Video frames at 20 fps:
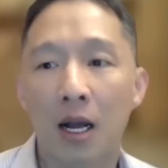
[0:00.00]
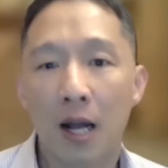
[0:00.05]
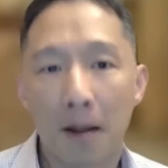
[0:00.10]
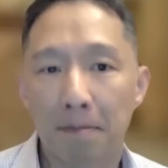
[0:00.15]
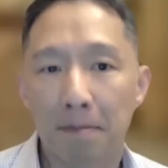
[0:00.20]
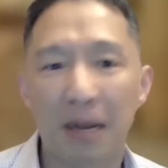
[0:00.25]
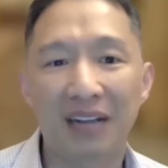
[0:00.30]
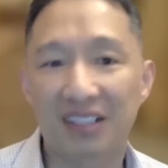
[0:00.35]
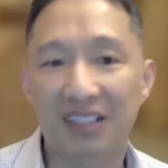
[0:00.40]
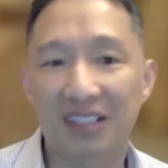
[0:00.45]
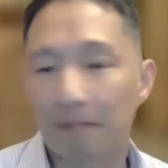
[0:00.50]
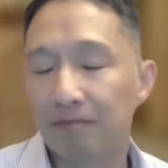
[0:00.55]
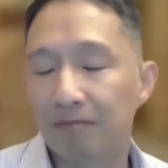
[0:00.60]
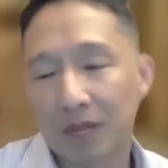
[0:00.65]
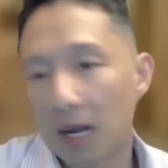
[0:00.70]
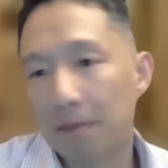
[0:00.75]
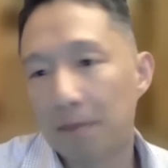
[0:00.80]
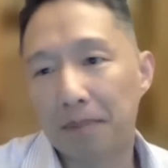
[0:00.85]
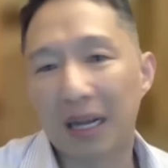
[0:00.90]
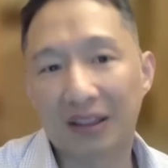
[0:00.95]
But
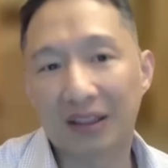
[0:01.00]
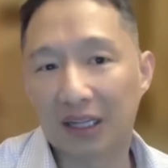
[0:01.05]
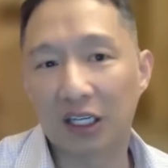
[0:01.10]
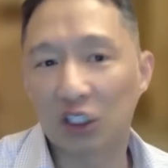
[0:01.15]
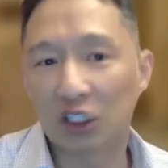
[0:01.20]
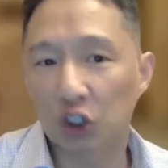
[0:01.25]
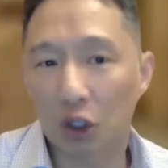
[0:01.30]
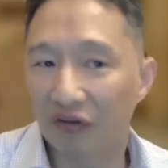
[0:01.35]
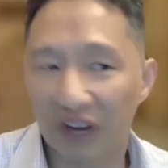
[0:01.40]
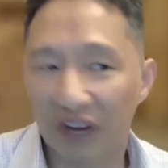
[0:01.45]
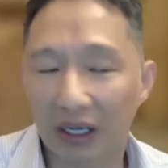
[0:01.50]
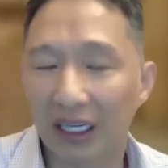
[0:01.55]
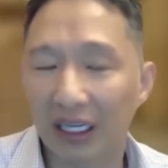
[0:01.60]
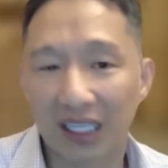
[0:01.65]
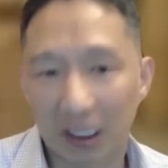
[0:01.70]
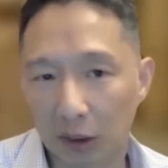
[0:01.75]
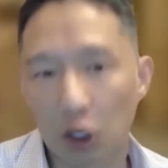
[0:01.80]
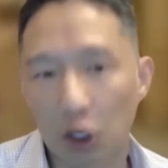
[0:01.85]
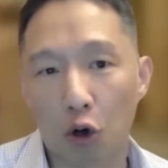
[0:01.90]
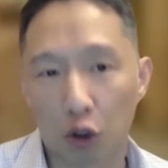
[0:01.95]
there's very
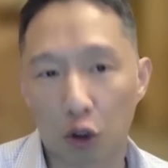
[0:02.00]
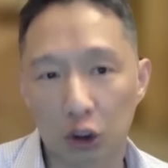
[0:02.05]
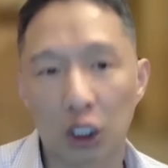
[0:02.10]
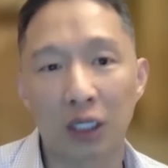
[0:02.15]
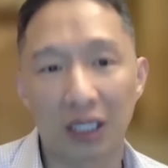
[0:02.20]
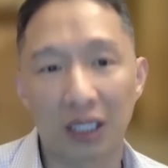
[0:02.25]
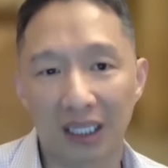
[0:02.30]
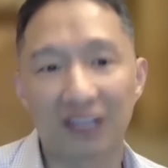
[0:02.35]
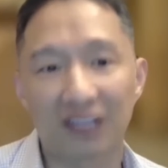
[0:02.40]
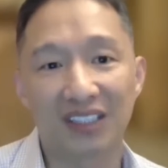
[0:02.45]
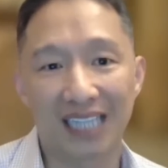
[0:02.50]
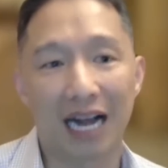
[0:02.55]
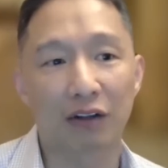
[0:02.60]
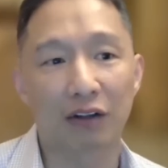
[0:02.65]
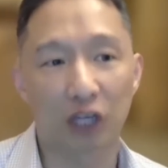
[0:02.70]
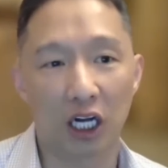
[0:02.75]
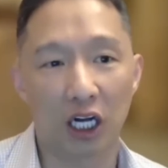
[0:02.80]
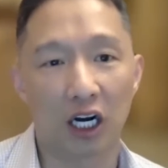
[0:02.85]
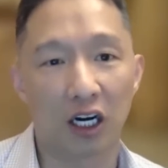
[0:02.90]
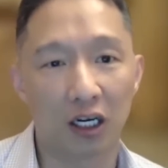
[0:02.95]
little alternatives out
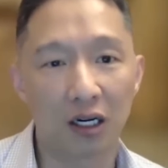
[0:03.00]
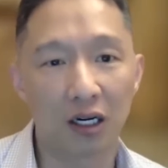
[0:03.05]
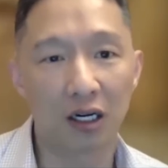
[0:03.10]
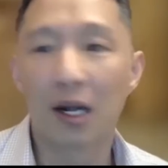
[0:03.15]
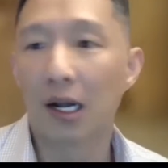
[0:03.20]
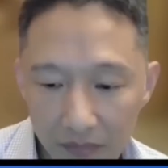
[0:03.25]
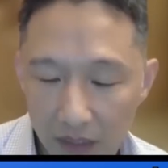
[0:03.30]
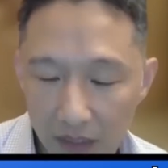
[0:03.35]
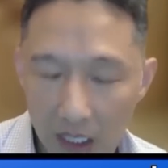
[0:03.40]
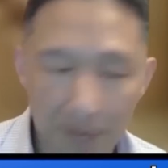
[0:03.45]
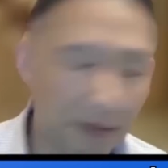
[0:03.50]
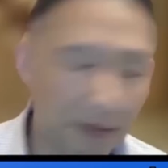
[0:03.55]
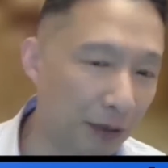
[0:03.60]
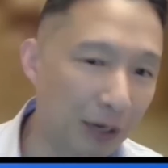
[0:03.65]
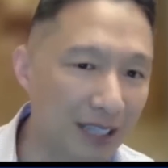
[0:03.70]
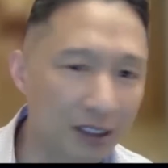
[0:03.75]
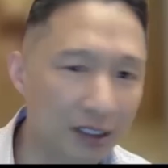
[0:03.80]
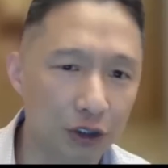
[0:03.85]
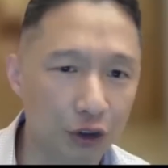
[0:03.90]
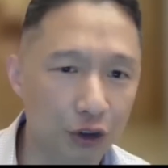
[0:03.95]
there. But
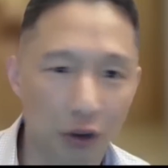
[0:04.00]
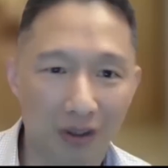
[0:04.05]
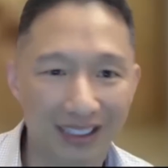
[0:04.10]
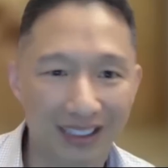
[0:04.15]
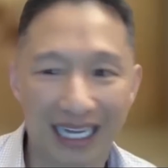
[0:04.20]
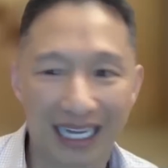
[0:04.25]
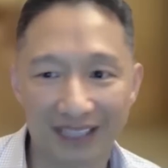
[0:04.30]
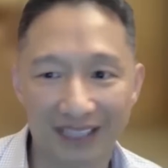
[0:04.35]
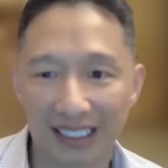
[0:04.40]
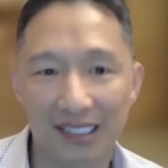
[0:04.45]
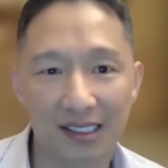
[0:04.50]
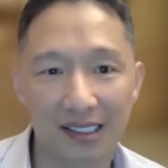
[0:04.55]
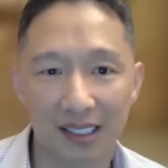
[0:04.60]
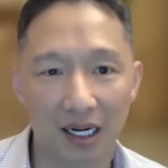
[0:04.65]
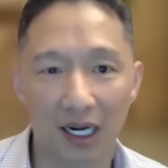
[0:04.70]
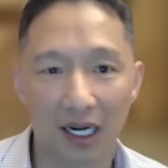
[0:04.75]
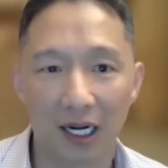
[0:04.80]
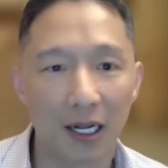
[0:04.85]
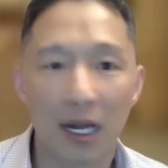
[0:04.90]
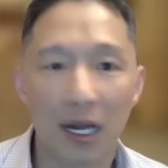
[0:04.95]
rest assured that these,
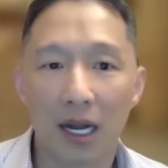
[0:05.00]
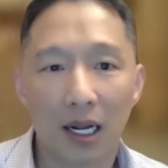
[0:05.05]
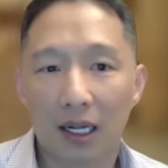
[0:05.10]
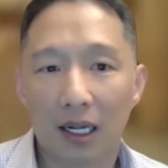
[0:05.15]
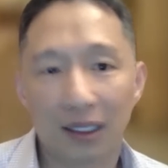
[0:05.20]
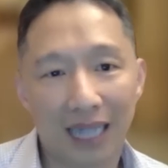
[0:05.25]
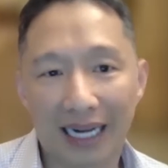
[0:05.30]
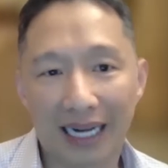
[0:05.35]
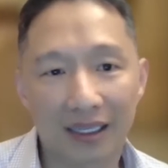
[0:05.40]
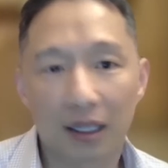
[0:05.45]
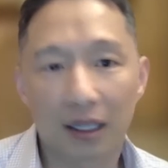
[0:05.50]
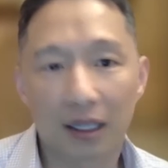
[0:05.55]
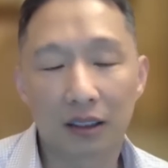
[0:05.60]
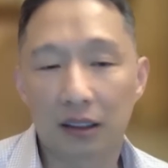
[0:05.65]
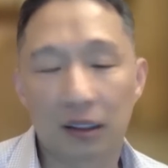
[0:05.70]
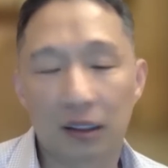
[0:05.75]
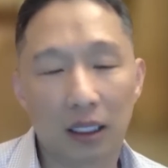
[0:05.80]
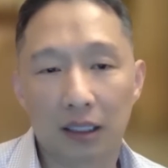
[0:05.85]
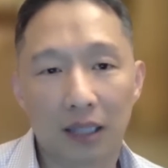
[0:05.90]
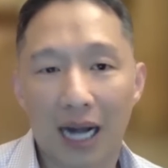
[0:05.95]

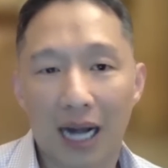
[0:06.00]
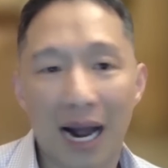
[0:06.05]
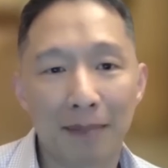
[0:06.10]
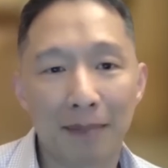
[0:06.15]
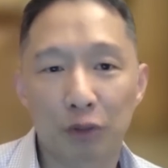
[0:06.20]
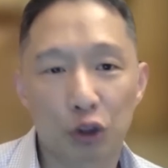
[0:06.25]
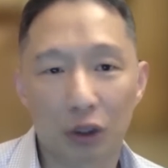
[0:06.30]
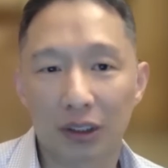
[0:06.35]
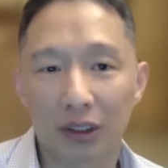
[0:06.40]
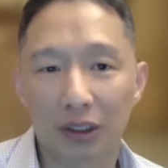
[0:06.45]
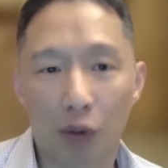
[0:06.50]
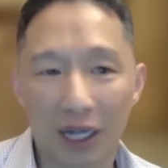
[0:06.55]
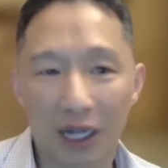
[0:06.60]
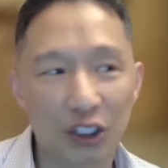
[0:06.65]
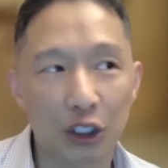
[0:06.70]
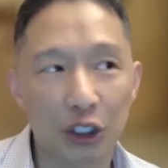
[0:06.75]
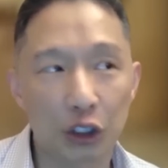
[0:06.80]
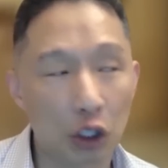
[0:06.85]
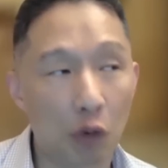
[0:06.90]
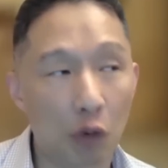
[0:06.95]
I'm sure the
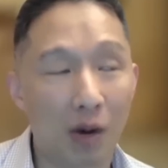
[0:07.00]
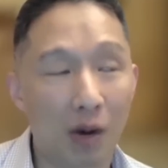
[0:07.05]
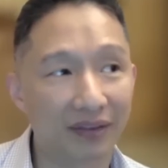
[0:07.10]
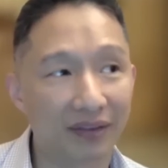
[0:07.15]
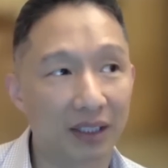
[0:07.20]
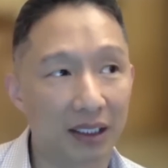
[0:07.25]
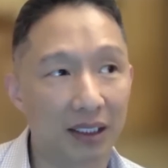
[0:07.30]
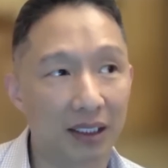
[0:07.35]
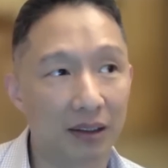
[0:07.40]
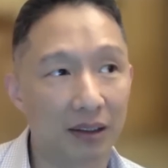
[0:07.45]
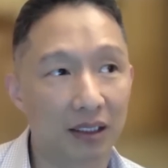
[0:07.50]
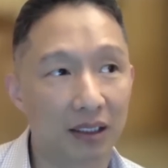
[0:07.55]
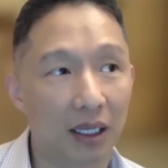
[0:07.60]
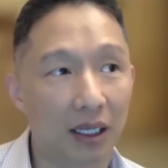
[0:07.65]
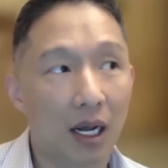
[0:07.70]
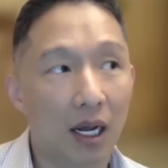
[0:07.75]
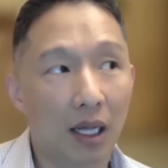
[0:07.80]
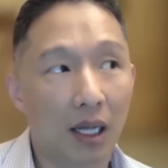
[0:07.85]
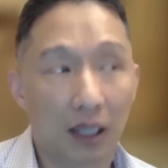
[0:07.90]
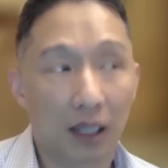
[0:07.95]
Russians don't want
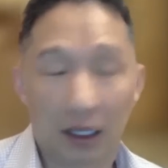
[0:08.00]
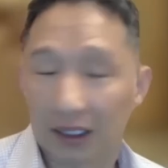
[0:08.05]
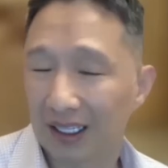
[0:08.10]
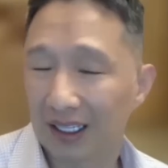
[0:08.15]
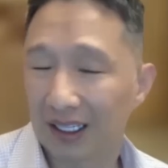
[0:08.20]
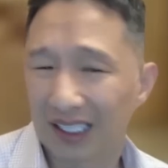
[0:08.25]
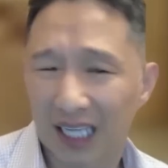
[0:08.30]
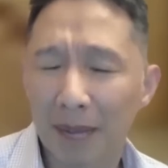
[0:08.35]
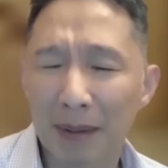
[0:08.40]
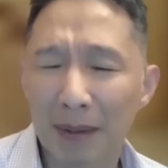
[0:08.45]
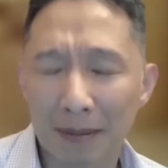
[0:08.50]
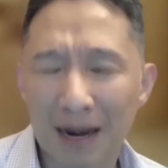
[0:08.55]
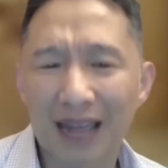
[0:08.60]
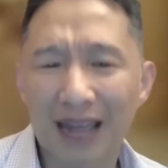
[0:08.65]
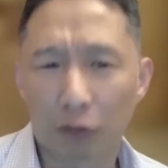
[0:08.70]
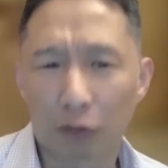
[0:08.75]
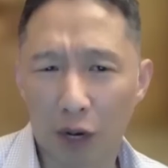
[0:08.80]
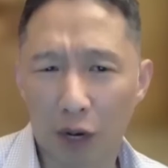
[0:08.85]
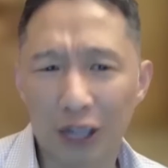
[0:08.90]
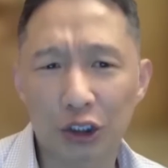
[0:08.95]
keep in mind the
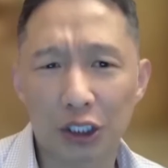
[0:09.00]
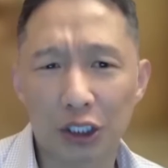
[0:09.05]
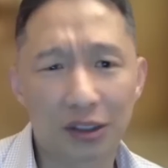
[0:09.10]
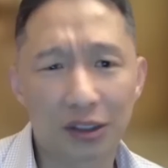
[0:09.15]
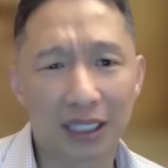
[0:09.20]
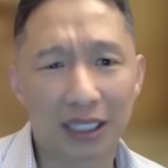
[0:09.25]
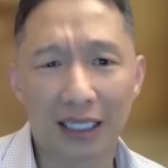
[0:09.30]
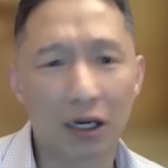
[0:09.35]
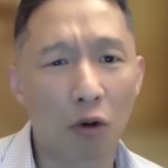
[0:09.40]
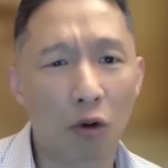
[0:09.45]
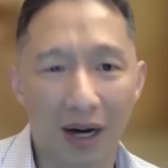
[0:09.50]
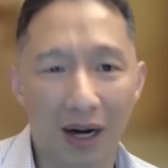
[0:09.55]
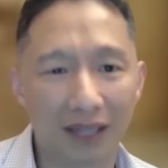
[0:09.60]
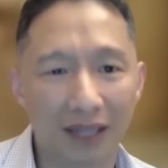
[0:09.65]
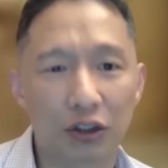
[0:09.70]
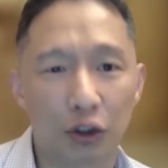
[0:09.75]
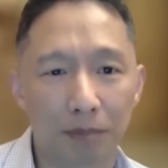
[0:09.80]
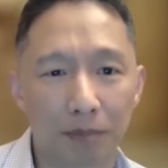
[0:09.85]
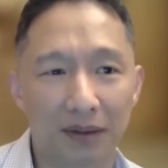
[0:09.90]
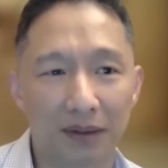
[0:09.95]
Russians, they don't want
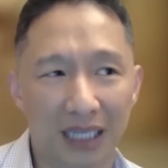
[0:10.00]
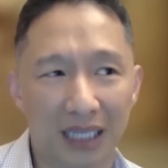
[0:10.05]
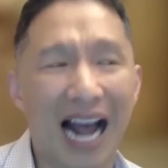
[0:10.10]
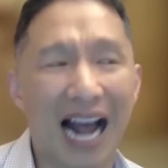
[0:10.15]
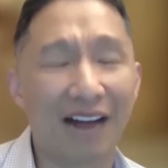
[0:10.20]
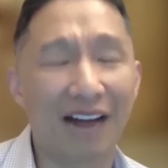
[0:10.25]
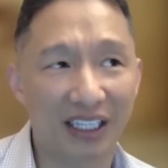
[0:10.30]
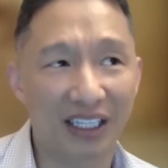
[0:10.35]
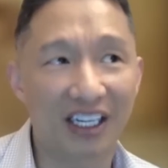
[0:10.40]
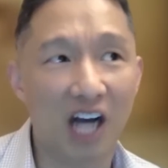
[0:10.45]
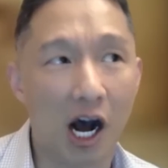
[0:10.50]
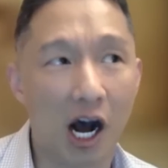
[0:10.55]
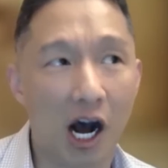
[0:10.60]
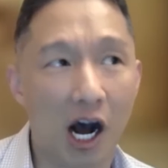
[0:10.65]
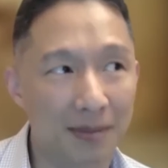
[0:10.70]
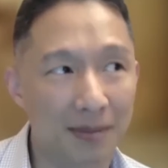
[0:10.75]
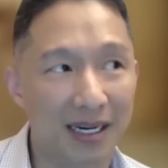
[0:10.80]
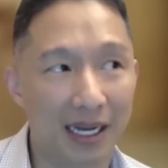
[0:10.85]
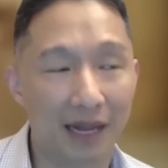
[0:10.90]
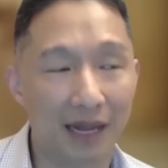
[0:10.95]
to have the
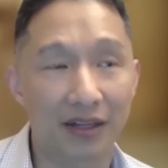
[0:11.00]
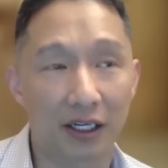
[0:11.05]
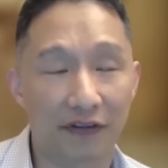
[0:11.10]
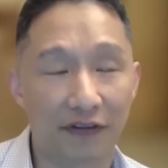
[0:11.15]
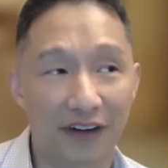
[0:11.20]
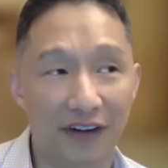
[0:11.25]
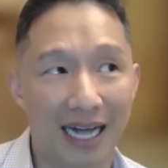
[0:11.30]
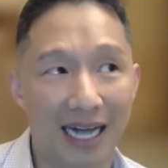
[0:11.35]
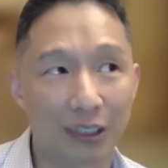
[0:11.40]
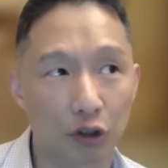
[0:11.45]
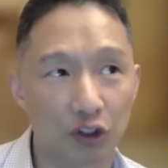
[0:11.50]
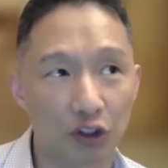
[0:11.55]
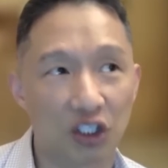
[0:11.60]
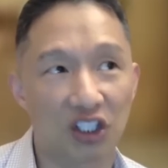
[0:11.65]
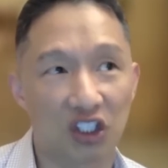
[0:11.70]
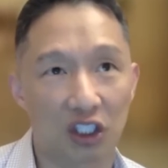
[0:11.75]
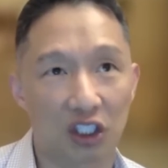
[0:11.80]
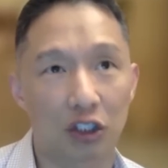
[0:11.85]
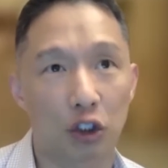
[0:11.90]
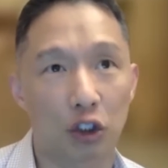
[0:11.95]
economy and their financial
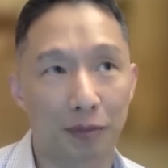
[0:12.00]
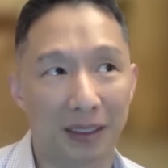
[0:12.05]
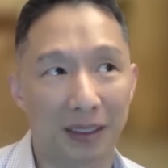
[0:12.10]
system to be